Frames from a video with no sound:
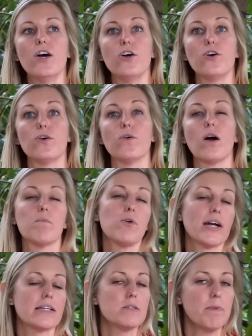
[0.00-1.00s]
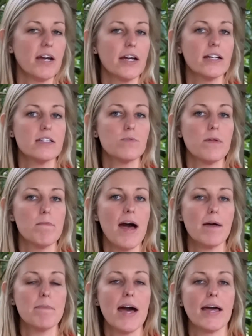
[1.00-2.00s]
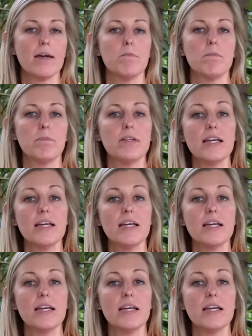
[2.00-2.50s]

who are more experienced with backpacking,